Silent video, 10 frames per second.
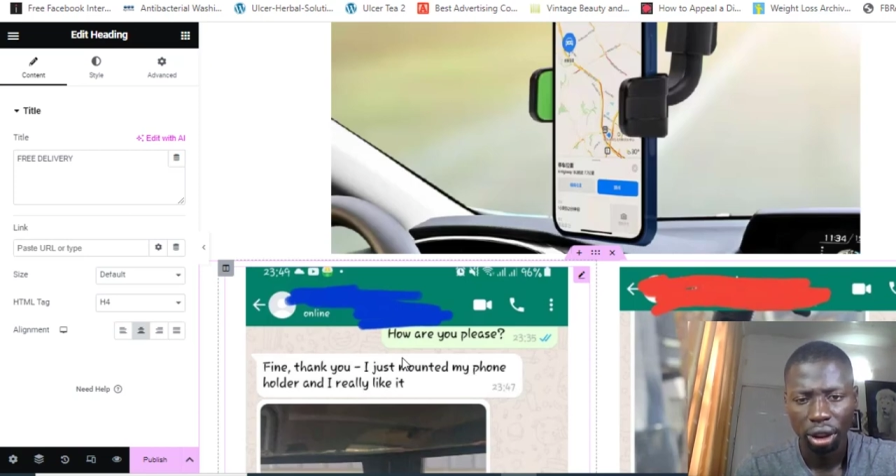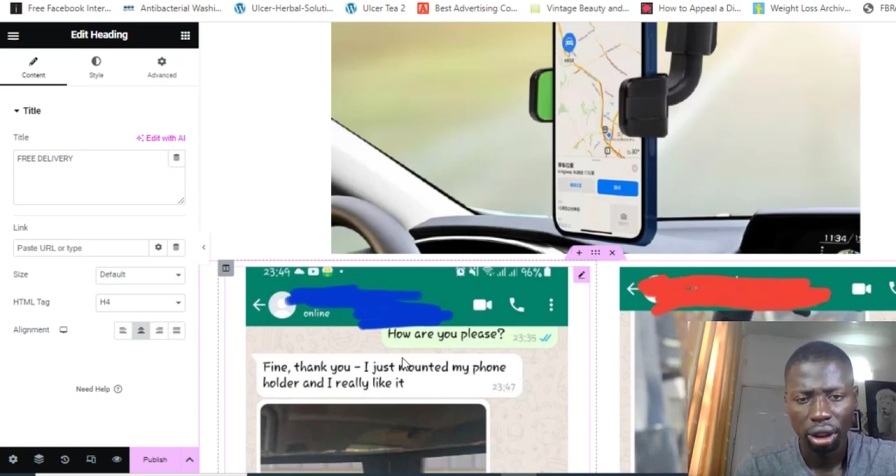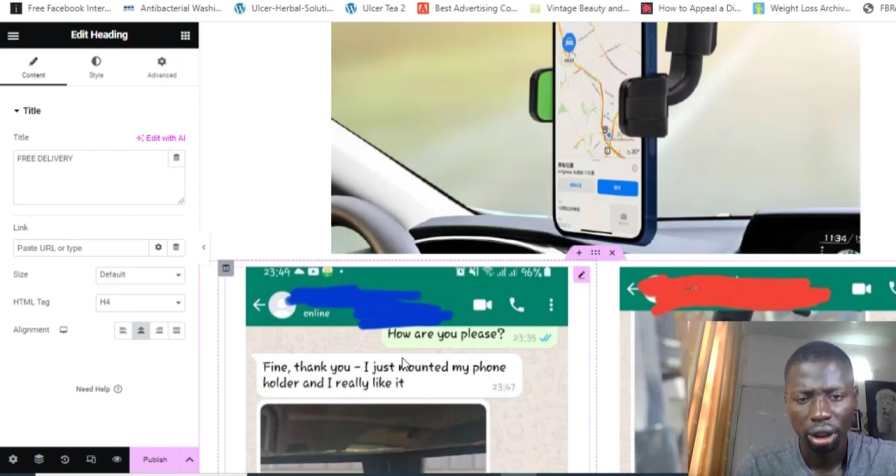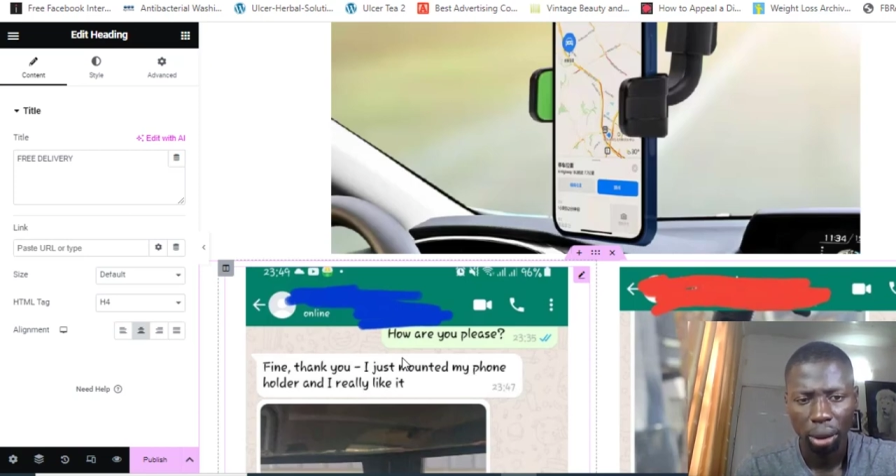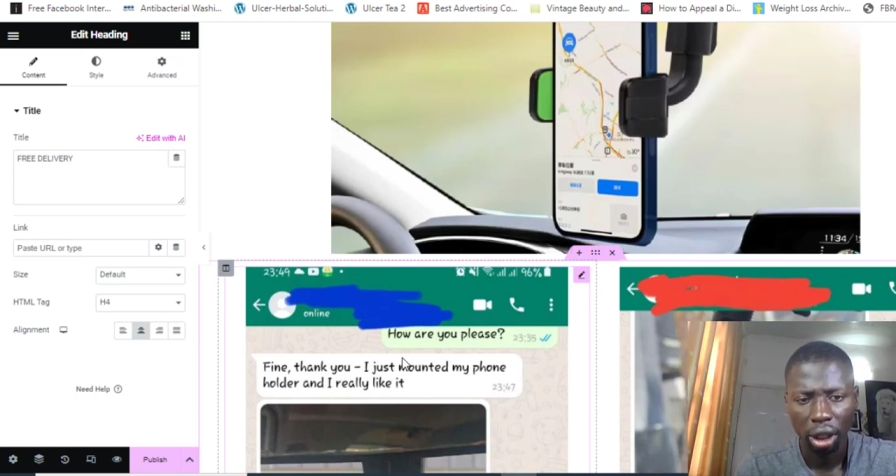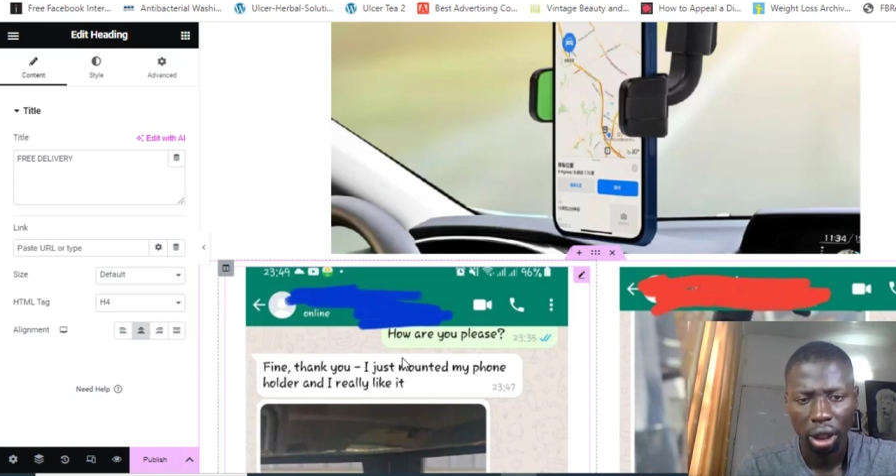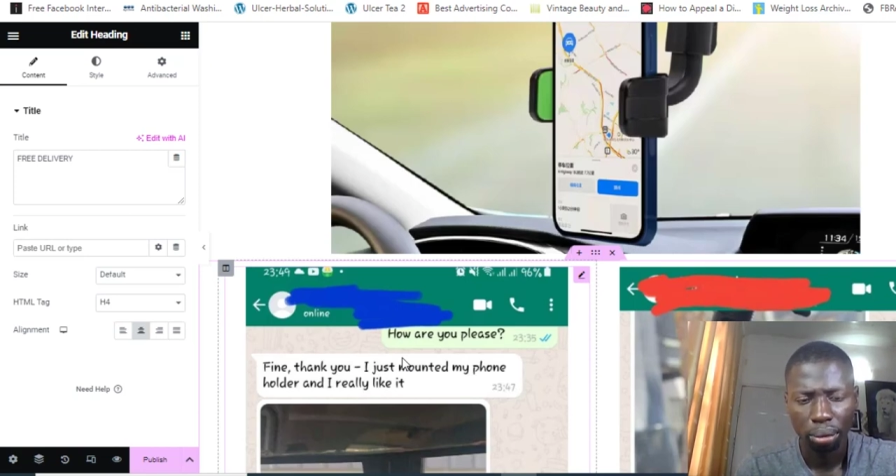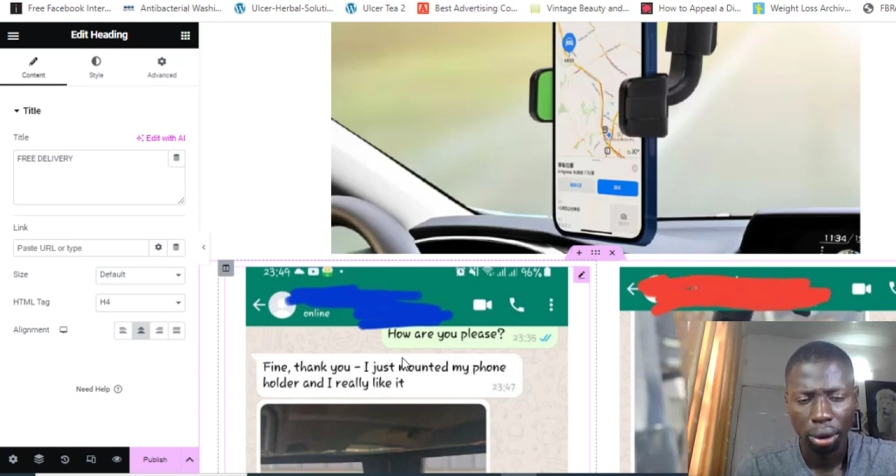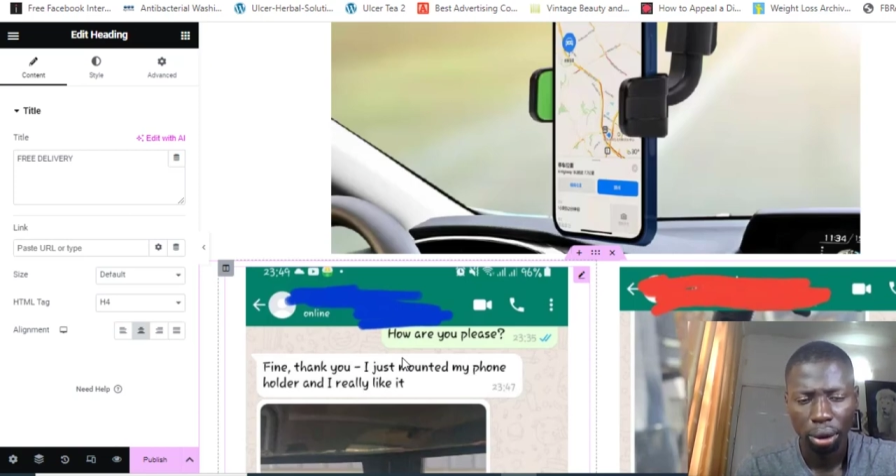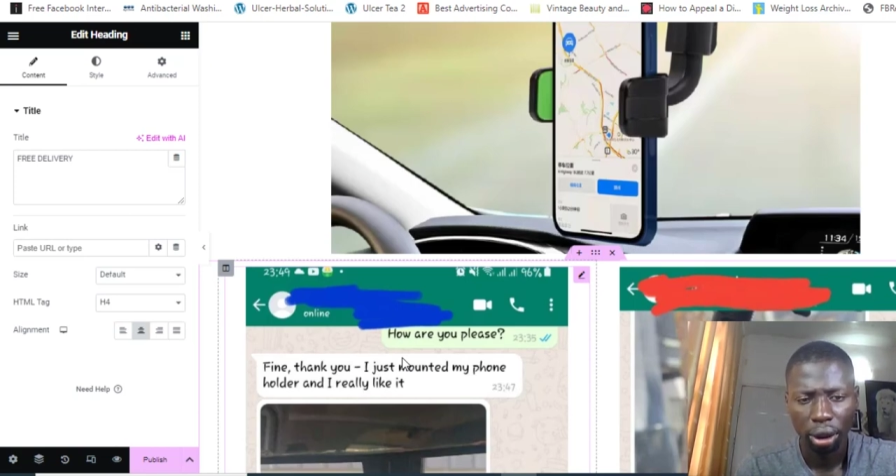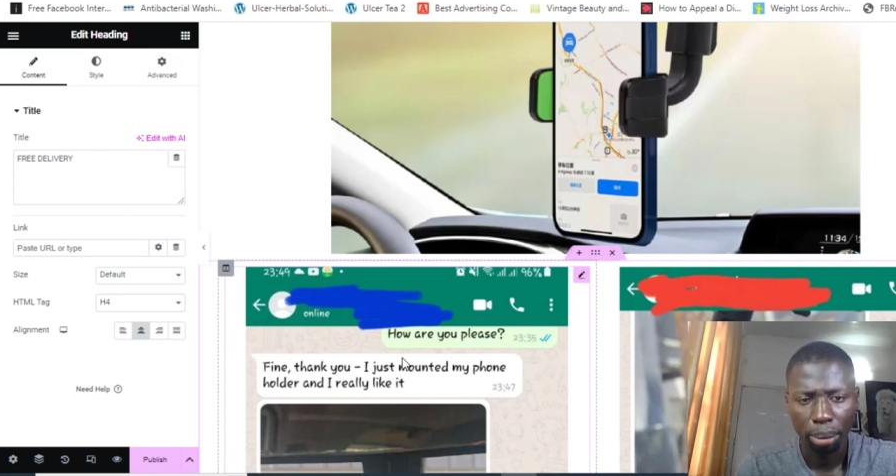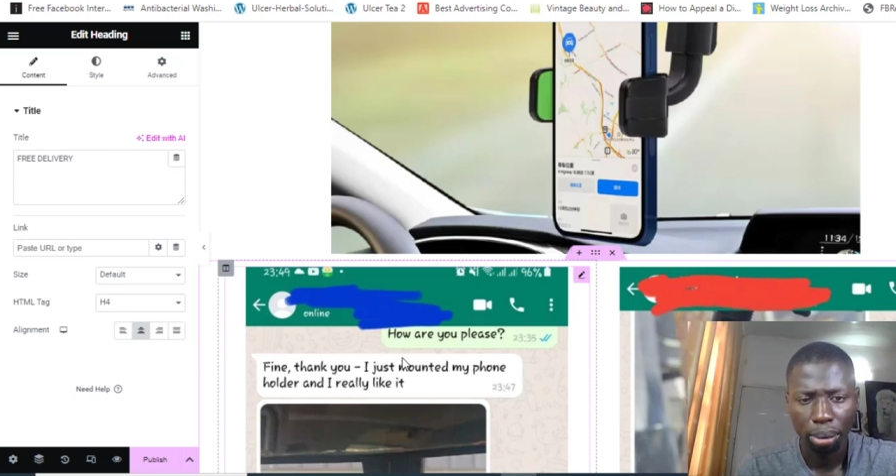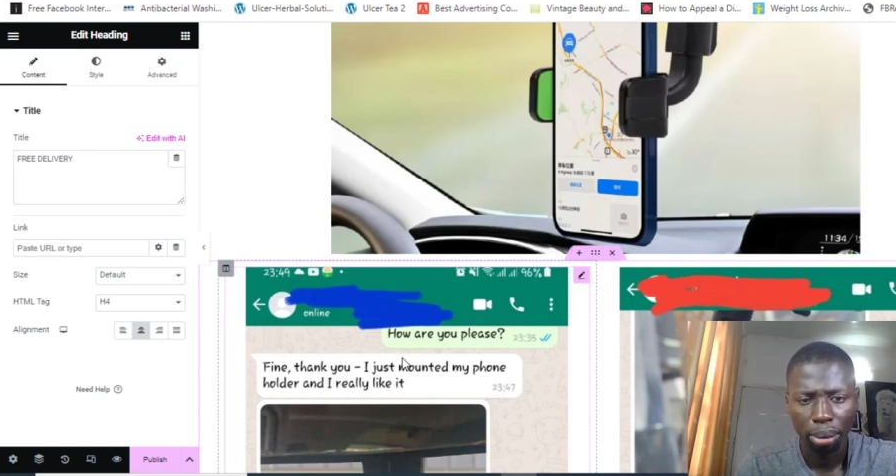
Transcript: the kind of product that people